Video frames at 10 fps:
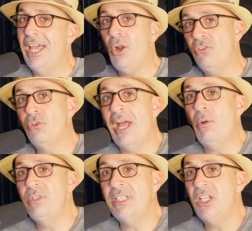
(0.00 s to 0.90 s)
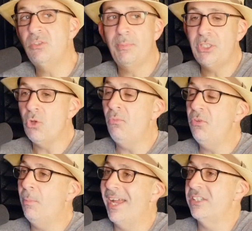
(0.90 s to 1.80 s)
and also I always say this, but don't
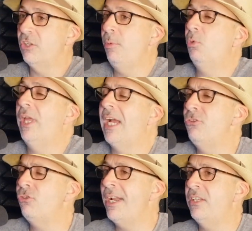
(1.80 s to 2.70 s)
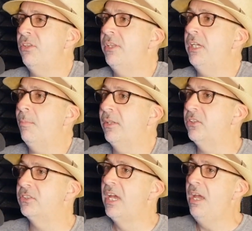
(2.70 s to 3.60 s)
feel bad because some people are like, I try not to think about
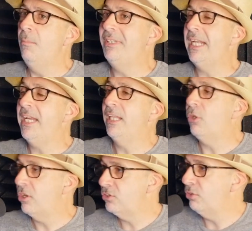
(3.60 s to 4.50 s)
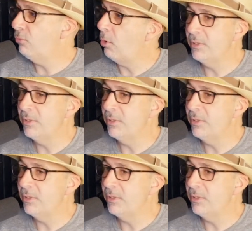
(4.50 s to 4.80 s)
this, but then I get lost in the form.